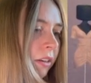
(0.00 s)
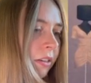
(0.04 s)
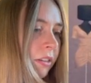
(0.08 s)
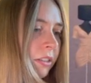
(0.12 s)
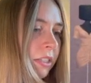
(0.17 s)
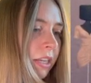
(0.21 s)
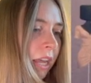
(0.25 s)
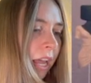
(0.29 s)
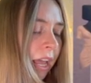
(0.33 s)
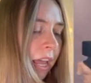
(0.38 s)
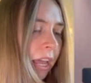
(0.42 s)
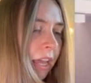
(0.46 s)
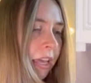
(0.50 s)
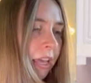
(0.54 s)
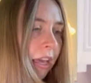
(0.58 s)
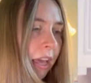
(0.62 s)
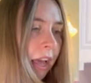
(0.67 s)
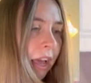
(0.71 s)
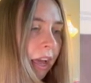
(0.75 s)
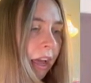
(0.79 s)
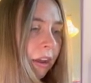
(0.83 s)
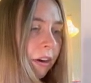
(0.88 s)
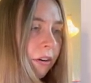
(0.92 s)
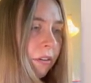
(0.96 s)
Dang,
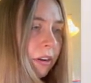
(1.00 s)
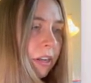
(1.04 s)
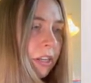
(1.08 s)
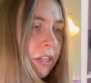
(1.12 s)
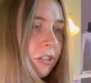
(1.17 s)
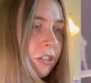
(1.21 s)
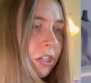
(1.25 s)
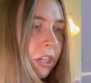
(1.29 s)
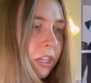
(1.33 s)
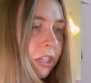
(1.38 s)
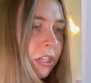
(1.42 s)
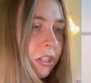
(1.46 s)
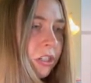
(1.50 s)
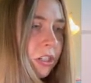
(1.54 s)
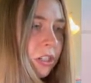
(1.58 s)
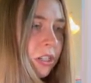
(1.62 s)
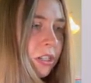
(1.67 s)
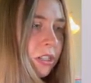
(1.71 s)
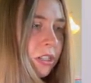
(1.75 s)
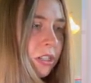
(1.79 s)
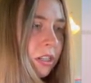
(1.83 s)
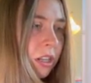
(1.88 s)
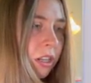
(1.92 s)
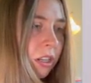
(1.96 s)
how do I change
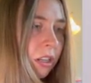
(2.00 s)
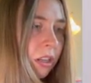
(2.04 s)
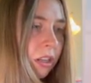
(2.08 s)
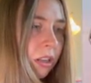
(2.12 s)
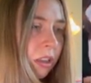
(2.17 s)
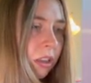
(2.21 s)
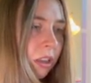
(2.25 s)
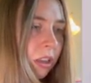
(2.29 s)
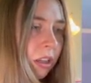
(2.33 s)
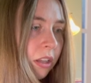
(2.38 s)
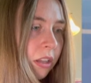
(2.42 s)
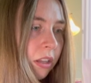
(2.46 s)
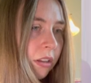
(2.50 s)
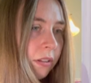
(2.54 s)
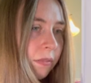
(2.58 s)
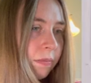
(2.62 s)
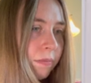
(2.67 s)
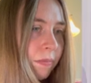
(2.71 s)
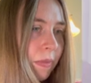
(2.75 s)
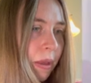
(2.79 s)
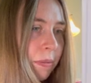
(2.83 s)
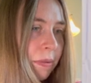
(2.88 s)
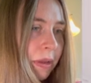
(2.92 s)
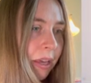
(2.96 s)
this? Ooh,
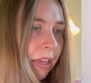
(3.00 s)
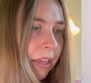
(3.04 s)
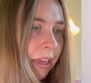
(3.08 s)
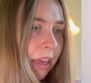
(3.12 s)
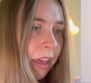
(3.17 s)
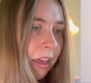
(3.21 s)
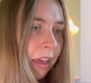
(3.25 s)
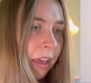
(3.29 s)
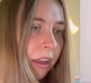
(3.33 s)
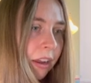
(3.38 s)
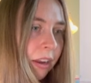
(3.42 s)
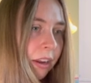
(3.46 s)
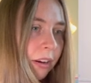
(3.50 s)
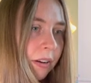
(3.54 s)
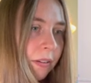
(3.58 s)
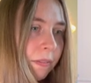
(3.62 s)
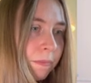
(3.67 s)
maybe I can't.